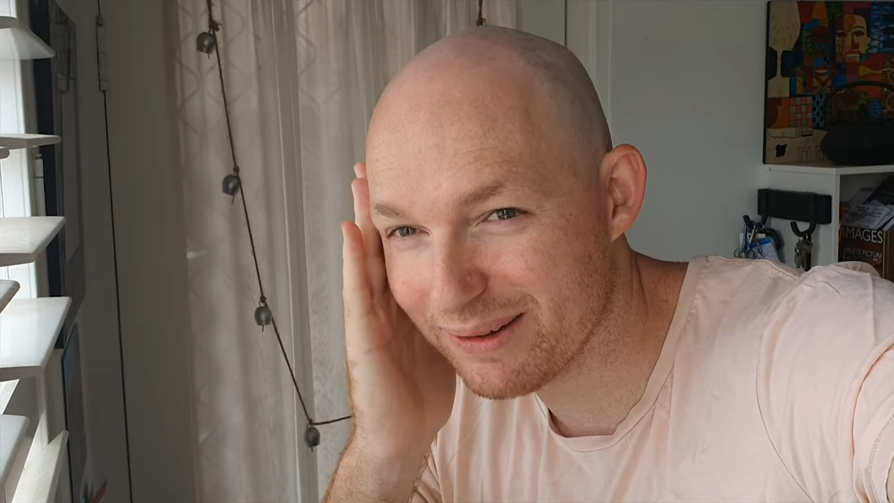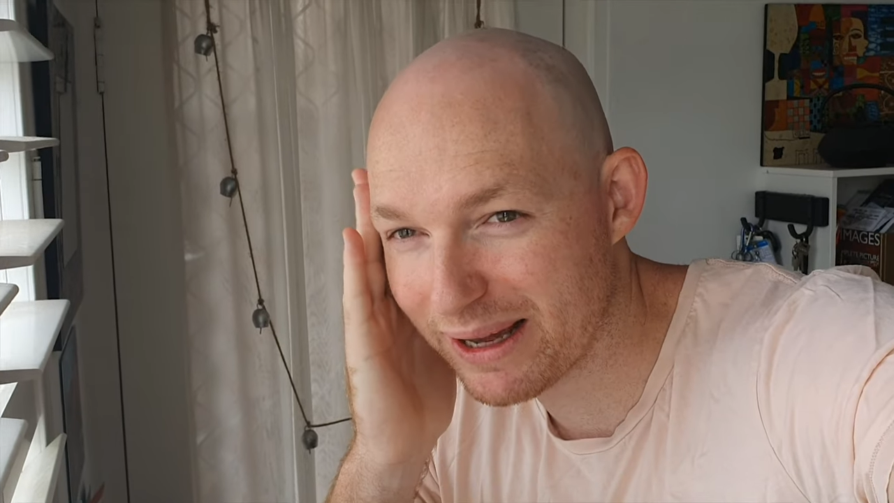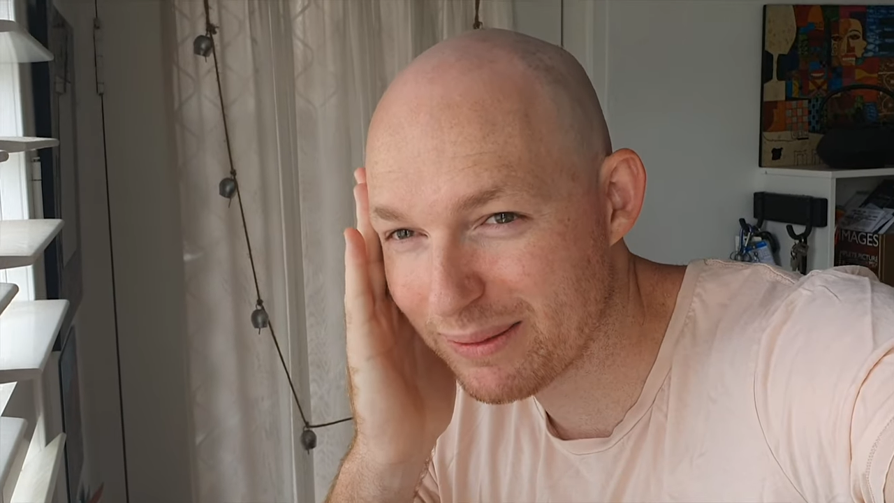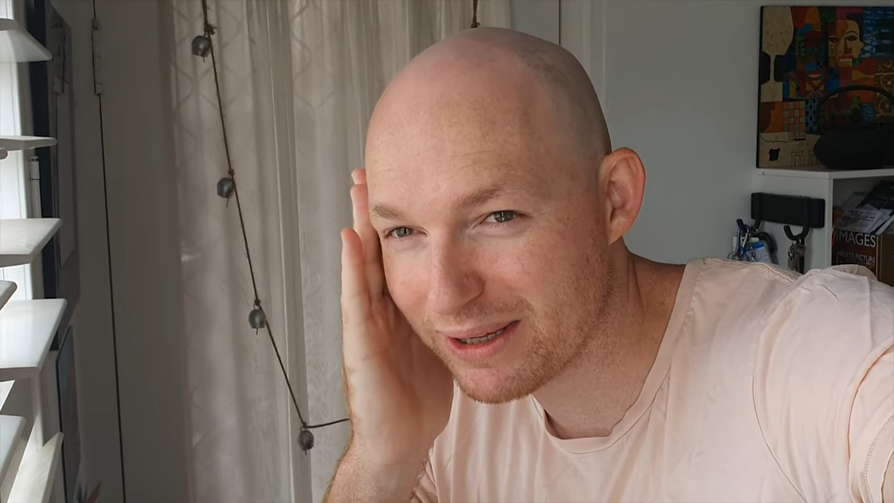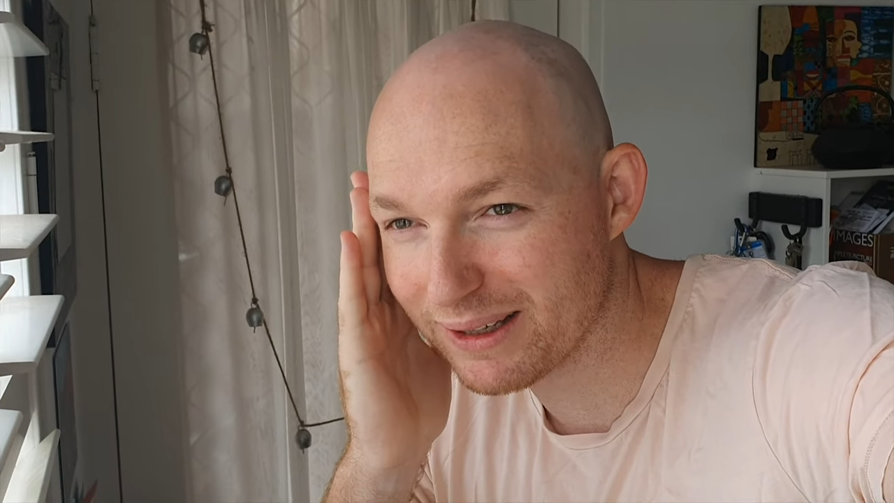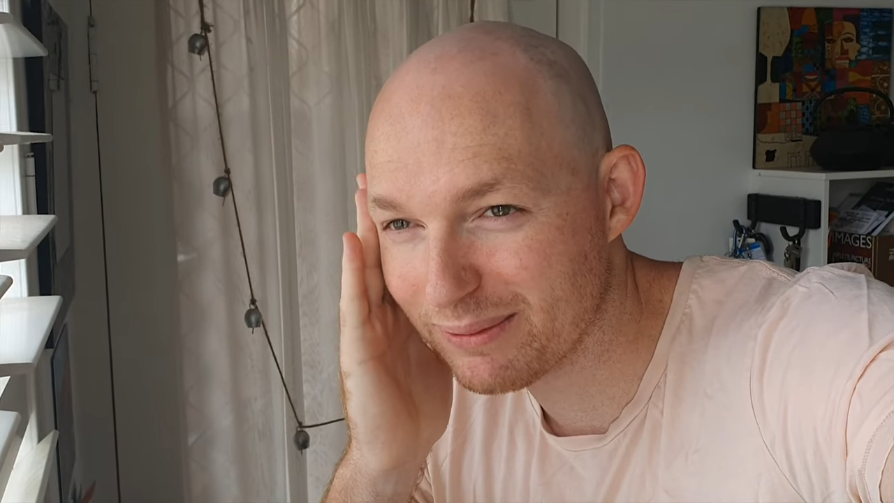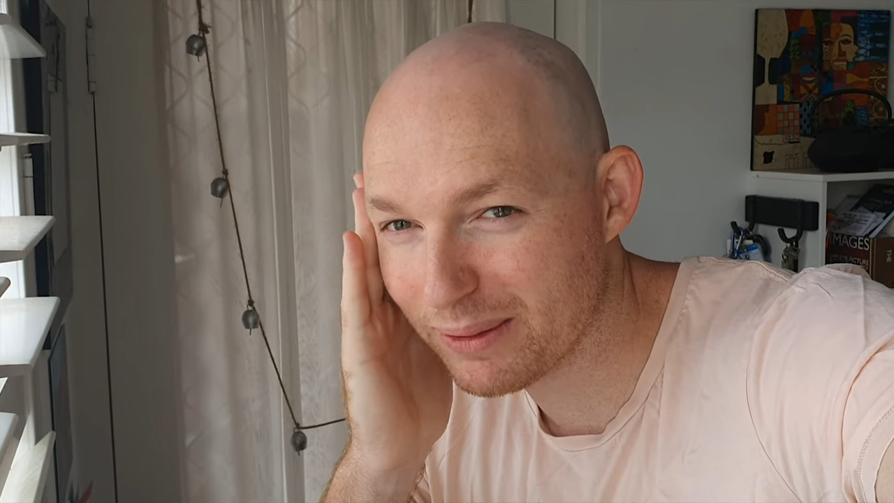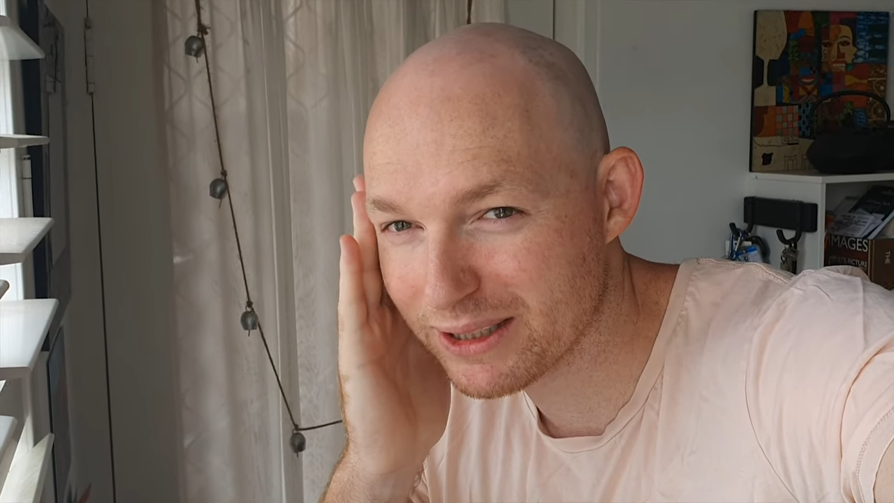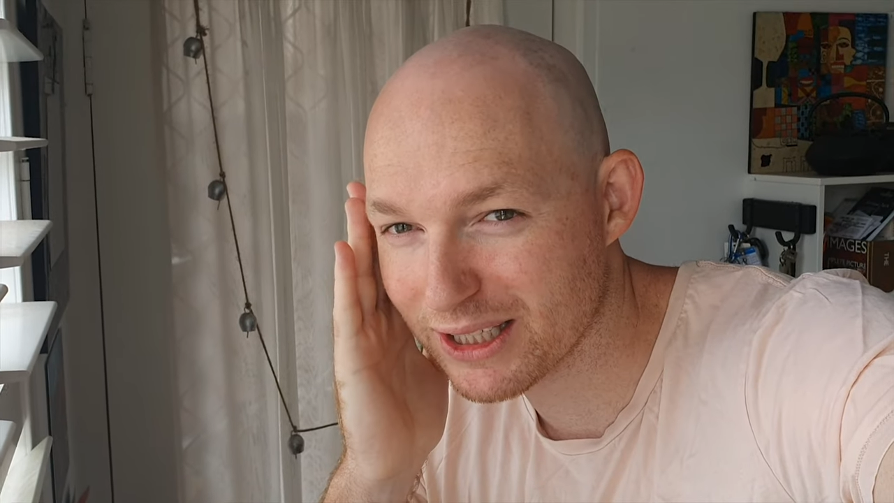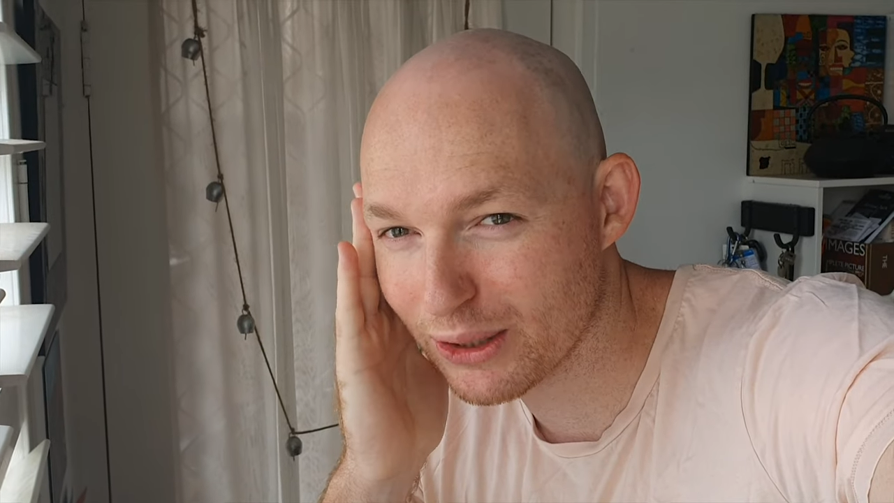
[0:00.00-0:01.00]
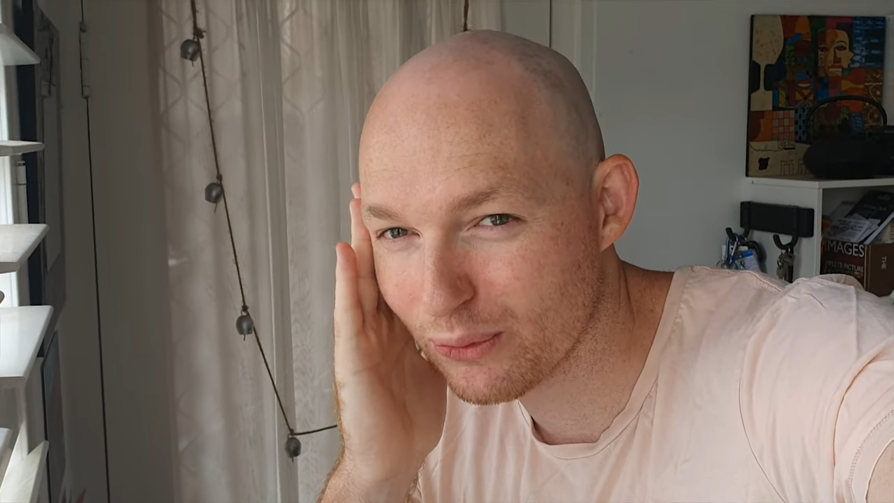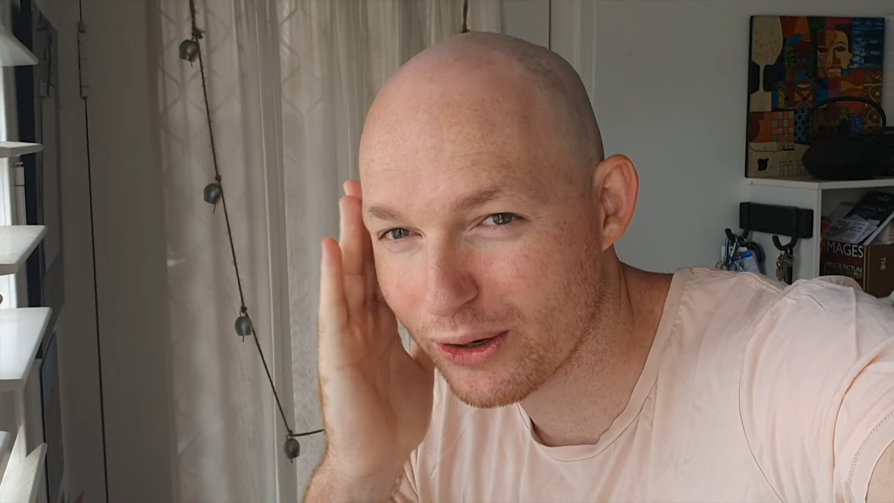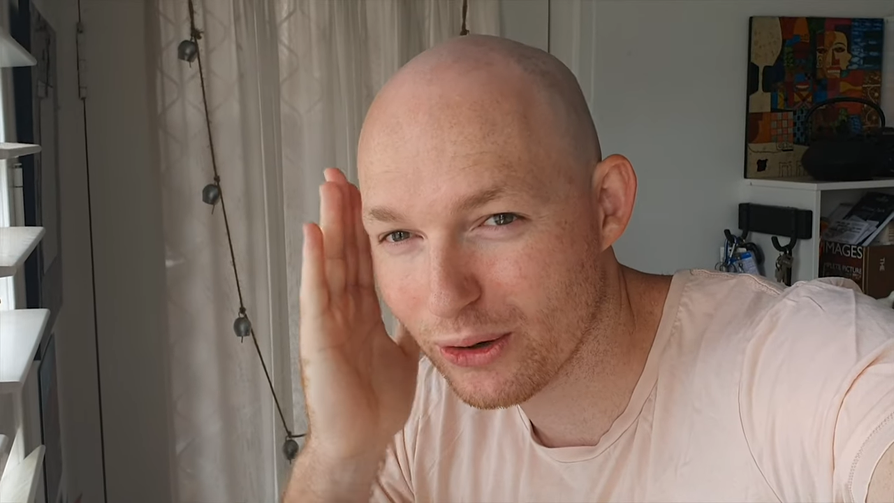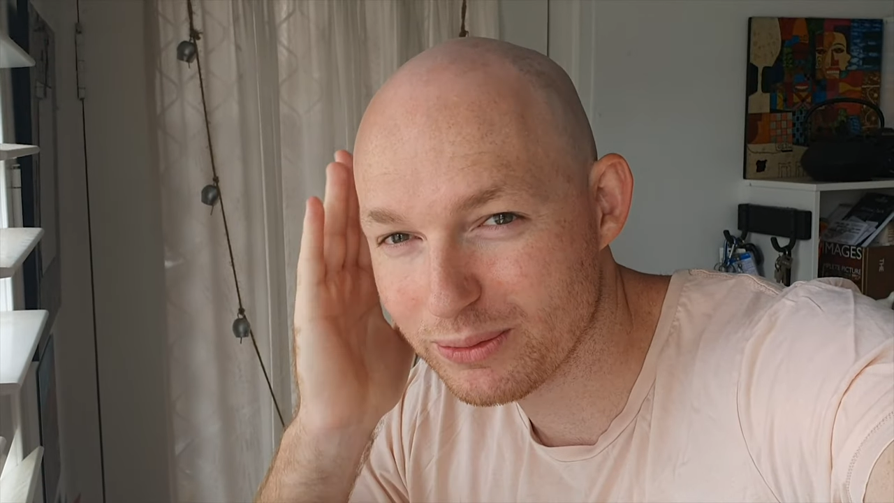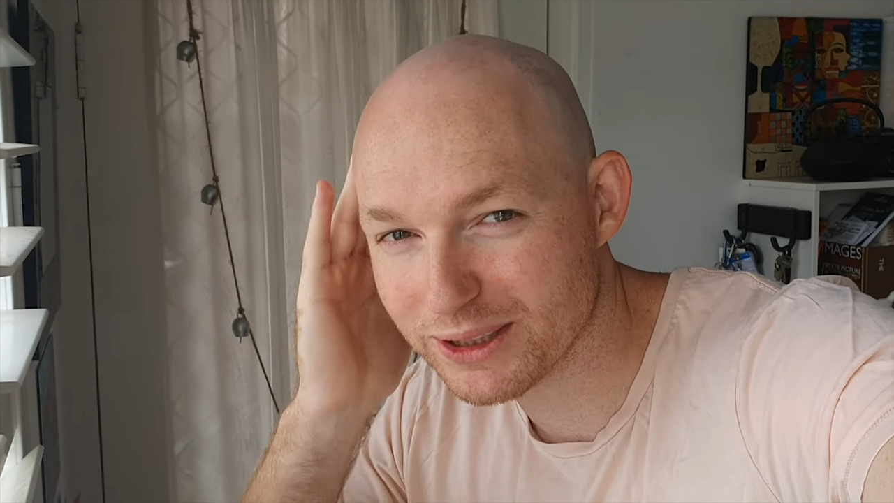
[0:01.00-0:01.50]
maybe there's only one
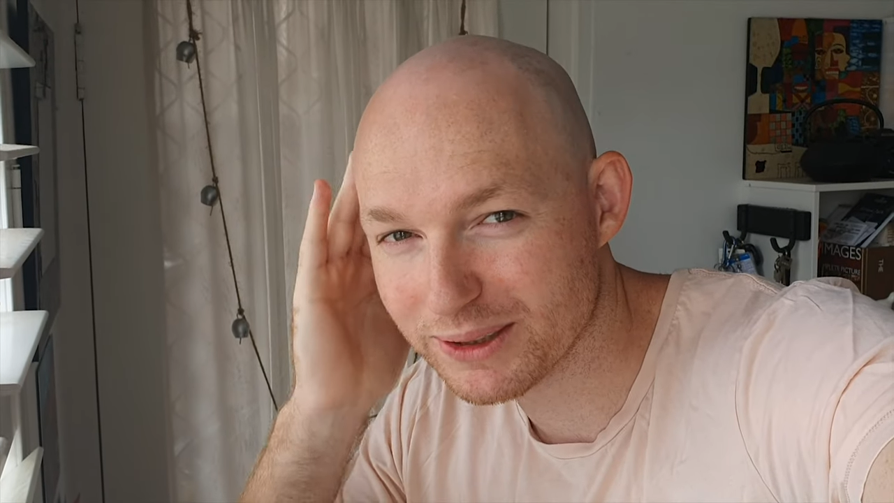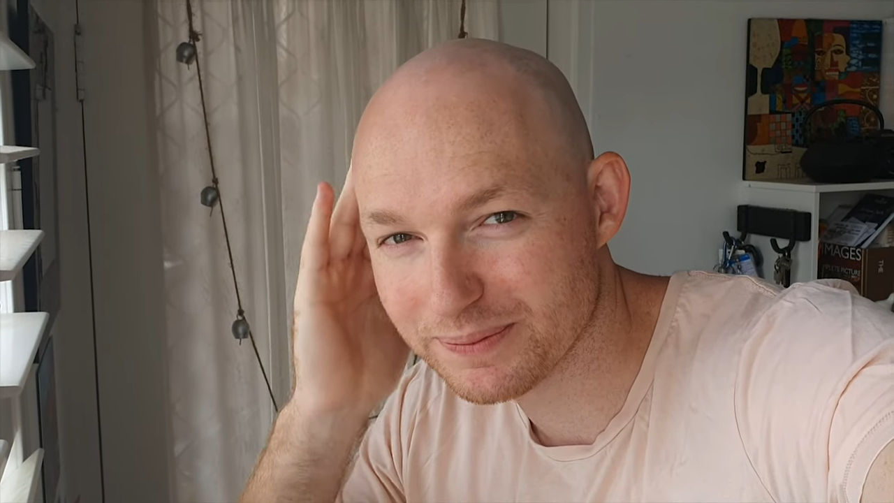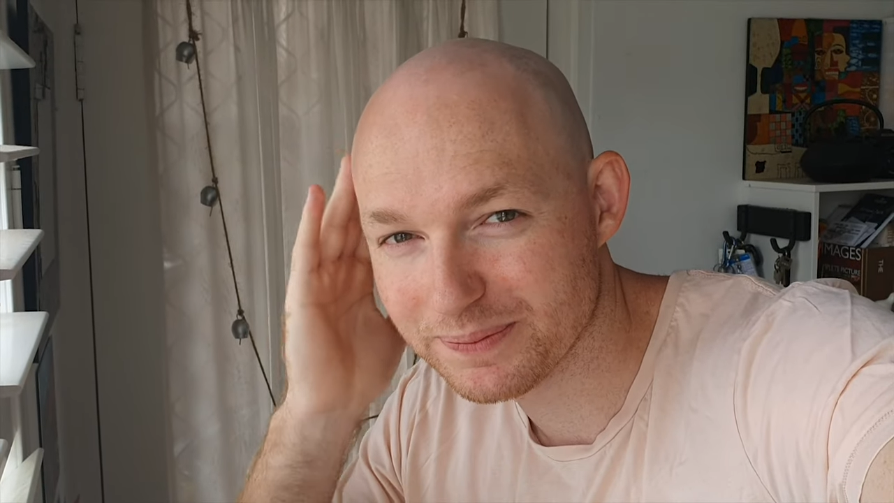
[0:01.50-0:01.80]
option.